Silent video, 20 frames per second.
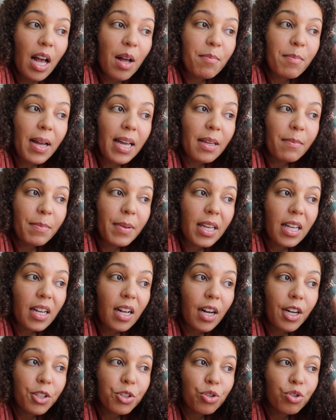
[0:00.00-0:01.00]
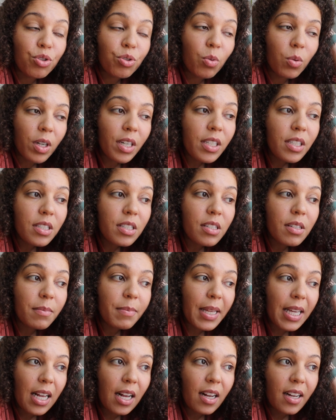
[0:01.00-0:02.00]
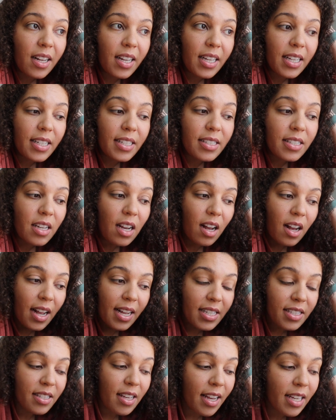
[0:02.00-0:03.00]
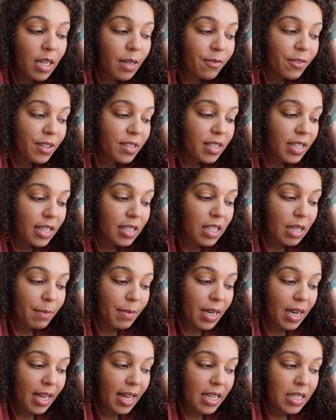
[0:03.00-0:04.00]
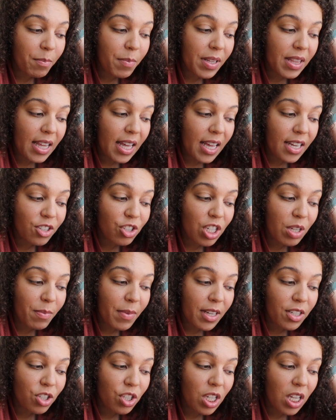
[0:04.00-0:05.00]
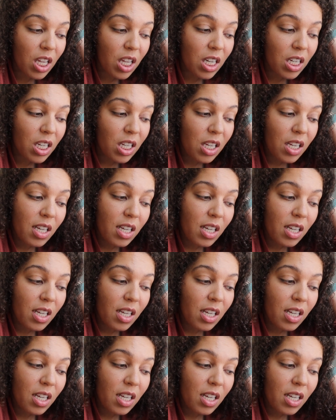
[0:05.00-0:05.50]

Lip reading: might be cut short because I signed up for 60 minutes, but then she mentioned